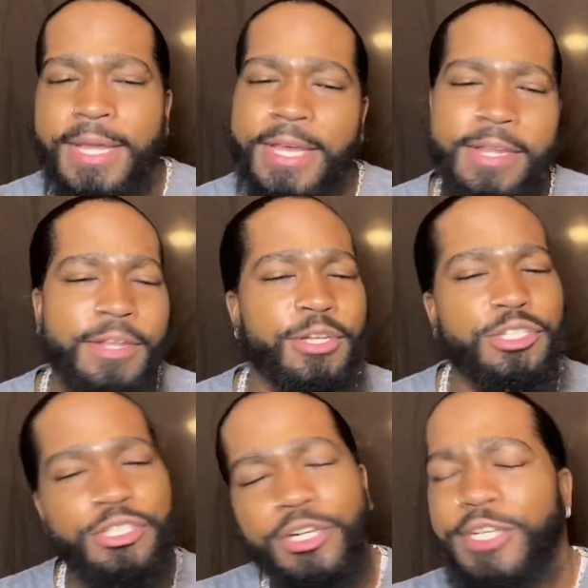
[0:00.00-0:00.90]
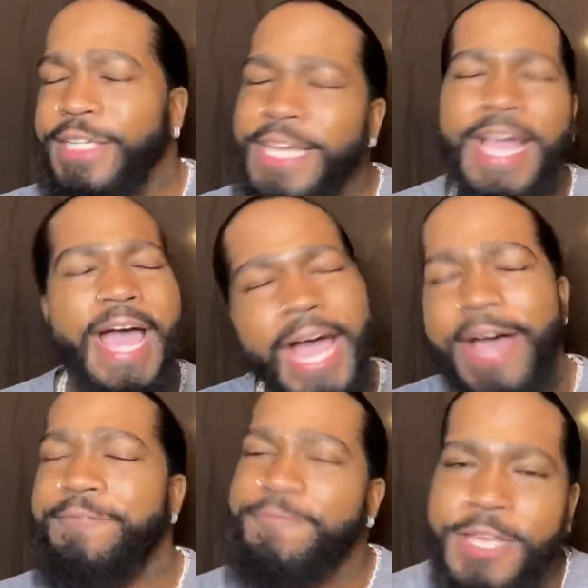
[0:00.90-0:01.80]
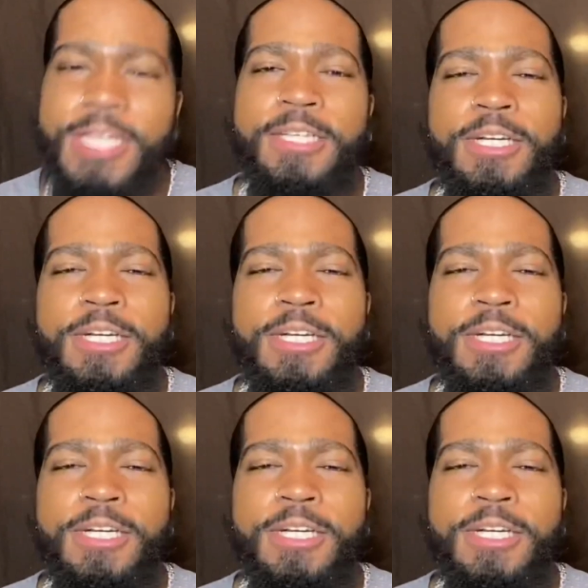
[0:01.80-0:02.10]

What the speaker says: Lady LESHURR D.I.V.